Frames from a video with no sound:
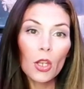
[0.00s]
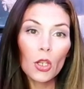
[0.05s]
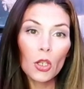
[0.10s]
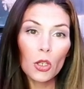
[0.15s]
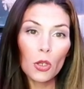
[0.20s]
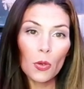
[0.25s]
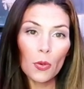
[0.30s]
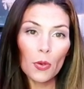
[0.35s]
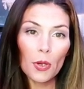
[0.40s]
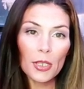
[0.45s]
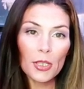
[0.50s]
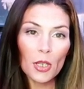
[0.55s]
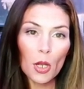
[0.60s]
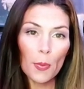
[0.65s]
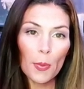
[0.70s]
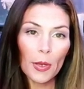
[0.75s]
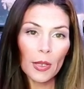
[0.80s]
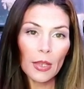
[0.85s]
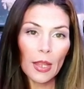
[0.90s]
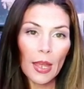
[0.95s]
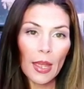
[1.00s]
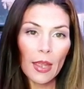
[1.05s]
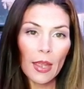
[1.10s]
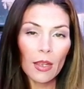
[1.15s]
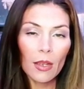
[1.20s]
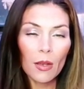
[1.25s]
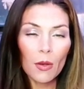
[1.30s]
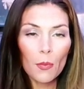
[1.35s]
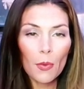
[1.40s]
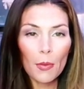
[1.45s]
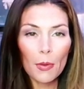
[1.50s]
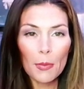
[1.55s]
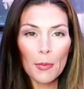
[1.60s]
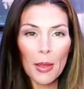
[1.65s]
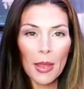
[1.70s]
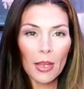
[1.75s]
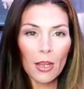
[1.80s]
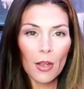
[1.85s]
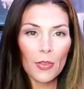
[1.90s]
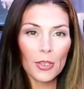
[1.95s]
You are at Soap and Clay, where we
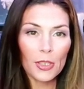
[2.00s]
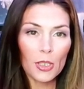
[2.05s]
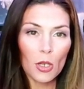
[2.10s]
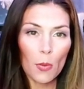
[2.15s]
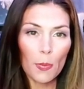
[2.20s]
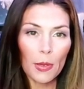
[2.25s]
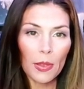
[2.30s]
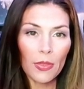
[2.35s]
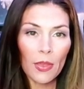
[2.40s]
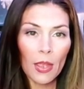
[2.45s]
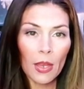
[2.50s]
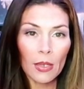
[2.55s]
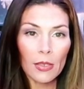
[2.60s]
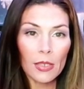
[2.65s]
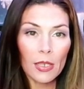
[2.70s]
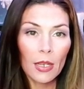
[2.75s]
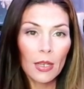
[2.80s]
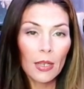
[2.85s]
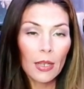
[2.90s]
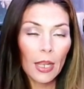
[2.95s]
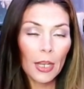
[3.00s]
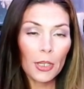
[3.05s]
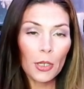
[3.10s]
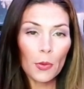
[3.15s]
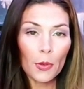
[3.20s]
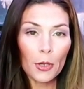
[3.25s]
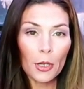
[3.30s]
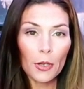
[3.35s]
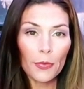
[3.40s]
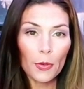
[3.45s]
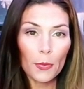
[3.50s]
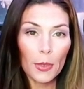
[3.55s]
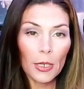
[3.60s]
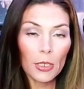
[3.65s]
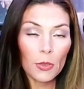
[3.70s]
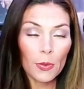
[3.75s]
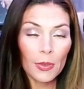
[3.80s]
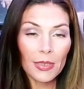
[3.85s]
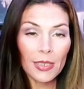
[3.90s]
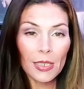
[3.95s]
make all the soapy things, and you are here for week
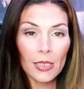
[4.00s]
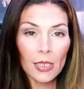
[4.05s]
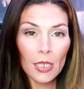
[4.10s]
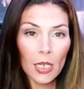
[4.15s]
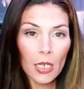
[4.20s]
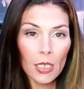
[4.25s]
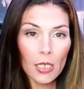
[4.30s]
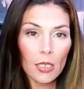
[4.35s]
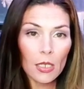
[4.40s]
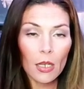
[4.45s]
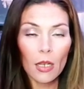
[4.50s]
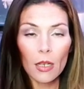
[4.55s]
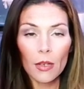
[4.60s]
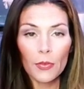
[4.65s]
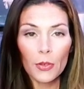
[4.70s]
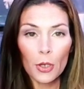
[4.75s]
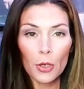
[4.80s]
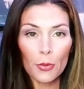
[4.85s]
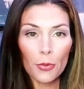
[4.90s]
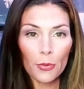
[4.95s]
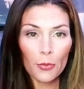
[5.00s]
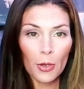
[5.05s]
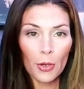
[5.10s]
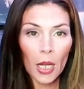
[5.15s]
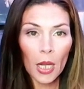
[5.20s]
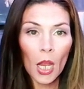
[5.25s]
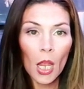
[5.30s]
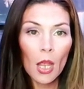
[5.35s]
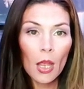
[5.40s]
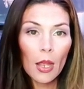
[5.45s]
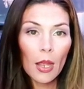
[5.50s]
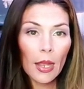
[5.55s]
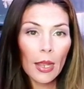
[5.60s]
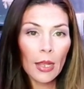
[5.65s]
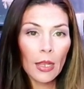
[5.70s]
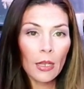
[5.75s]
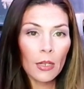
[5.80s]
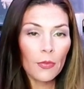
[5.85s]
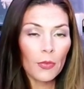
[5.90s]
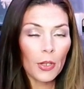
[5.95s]
26 of year 3
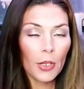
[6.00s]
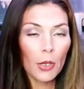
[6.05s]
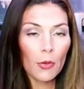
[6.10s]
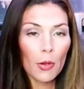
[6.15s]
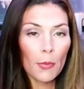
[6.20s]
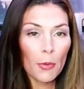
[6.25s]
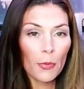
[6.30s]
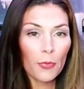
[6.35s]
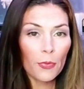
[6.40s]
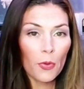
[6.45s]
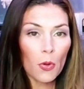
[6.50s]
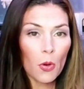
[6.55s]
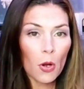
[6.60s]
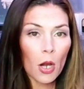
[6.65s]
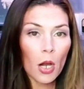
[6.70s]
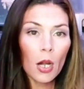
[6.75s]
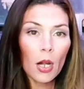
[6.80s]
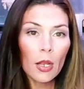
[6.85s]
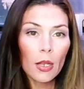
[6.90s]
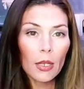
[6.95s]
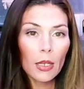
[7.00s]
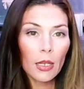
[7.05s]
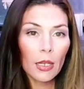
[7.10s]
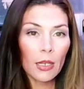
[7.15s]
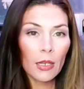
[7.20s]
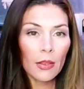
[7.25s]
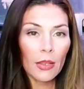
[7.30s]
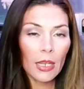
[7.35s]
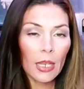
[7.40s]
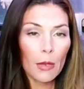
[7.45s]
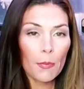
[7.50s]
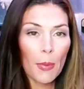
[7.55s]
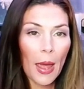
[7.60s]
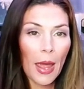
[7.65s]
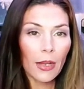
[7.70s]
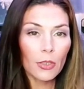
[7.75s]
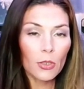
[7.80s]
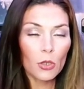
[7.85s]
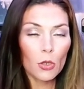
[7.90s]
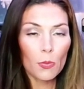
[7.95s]
and video number 4 in the
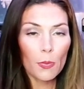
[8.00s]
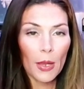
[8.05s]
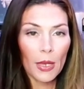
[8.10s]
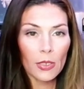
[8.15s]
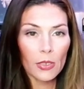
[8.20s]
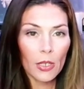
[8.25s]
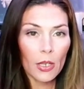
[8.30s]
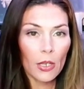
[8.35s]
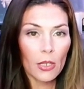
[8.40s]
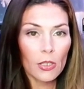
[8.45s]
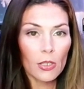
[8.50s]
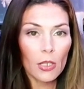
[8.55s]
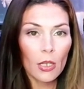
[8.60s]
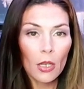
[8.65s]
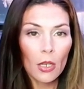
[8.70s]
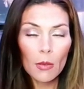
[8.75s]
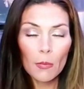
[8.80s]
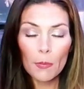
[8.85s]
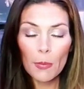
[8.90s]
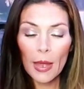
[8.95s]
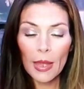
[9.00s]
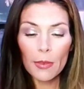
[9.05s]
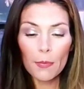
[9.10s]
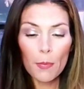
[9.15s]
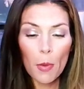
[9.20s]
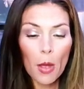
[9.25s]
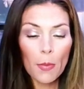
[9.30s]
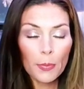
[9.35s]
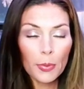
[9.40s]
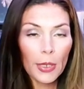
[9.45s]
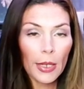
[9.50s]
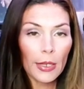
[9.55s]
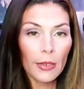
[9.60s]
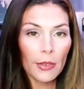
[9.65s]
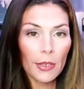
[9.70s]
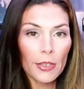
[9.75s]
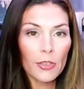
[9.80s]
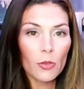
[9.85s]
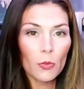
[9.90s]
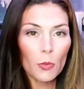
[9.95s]
Back to Basics Bath Bomb
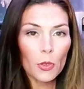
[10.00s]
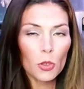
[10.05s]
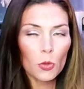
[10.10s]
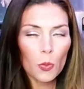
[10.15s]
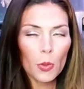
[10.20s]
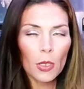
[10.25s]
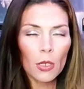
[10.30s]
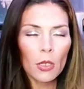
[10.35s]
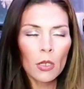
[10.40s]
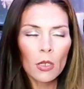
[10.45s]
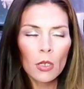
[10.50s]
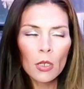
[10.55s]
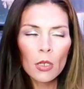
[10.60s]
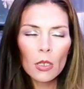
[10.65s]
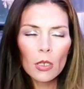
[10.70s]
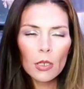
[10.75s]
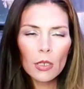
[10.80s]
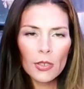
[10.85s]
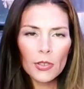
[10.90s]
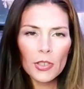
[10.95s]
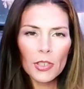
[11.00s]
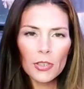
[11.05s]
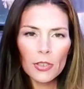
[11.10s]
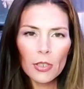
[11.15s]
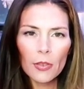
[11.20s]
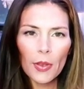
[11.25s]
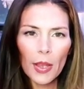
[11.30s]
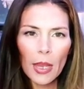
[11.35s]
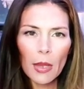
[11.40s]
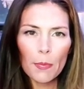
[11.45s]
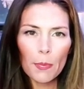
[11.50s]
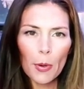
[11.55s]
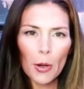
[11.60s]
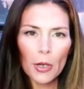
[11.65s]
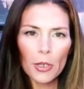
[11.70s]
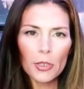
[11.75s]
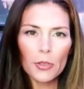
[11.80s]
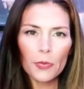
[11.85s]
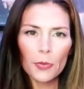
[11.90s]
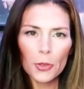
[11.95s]
playlist, which will consist of 8
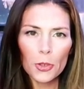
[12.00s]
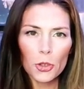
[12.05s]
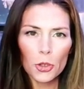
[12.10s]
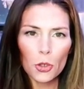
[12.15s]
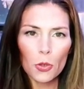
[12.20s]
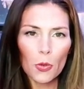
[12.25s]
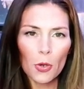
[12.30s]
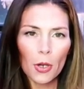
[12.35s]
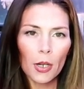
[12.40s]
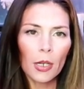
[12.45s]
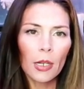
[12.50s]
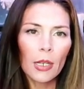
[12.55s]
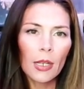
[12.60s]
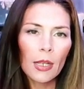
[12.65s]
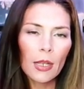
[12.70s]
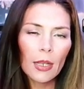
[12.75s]
parts for sure.